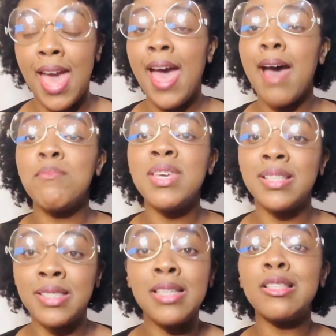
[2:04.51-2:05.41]
I mean,
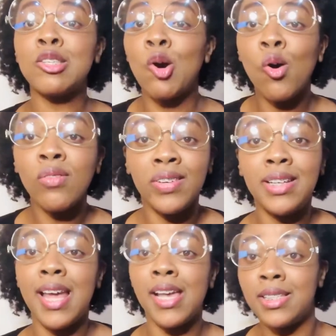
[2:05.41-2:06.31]
since
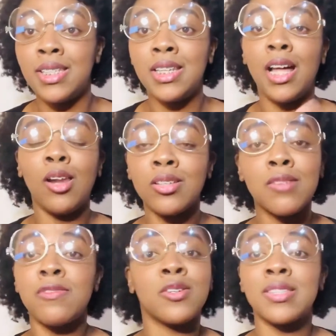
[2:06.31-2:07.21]
COVID-19, a lot of
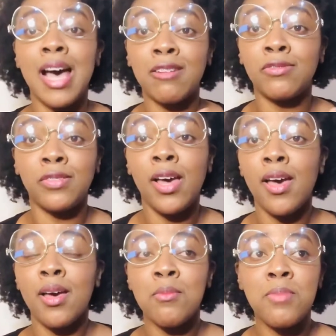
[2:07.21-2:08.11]
us have
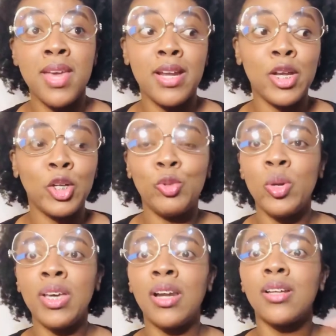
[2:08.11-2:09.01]
been doing
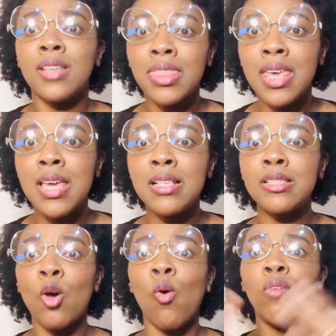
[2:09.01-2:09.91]
a lot of things
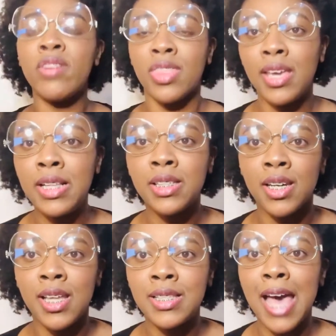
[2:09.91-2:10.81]
over the
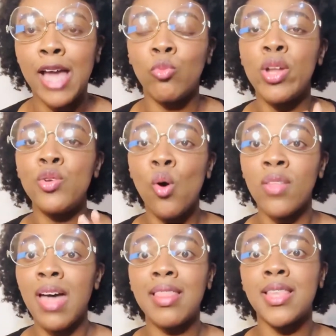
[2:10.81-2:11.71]
internet, and we know
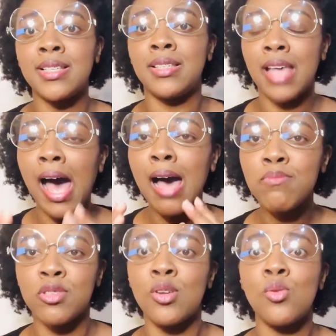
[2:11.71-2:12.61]
that this is
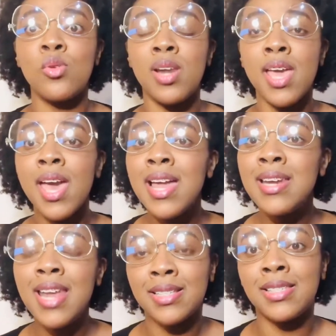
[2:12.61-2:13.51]
absolutely
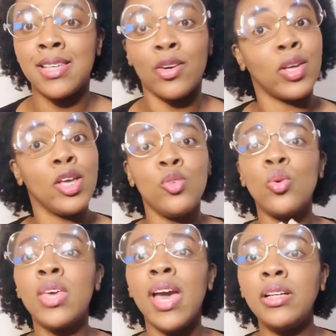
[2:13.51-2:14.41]
necessary. You
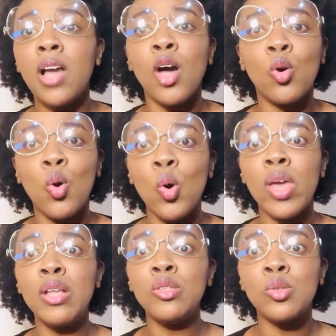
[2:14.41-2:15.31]
cannot go
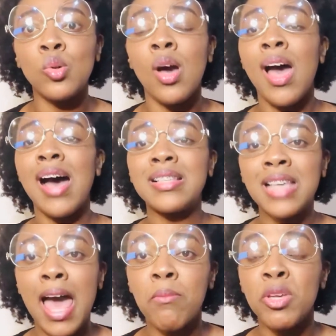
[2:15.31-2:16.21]
into a
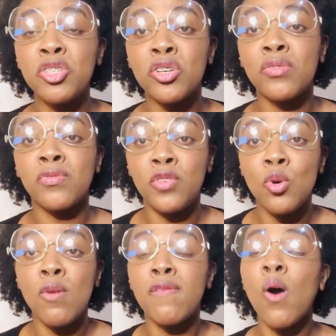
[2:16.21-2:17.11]
Skype interview
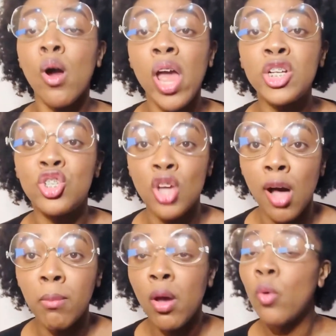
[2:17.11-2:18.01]
for a
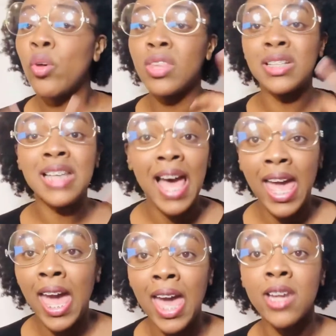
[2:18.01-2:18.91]
job with your tie
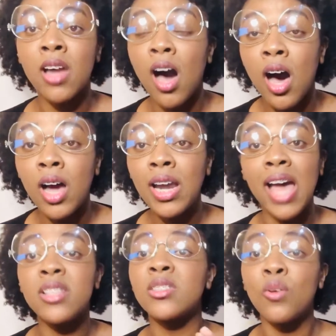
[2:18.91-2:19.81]
head on and
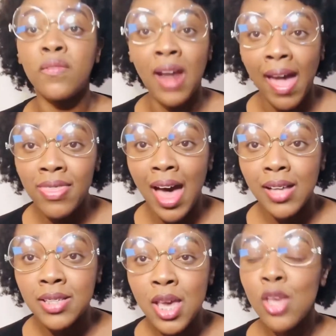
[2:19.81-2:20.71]
stuff like that.
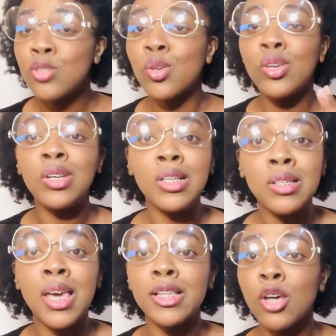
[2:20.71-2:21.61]
So you need to
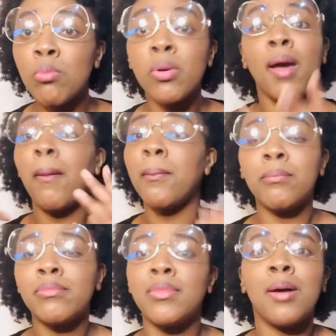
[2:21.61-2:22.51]
get up,
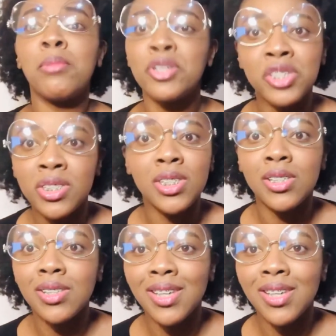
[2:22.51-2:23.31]
brush your teeth.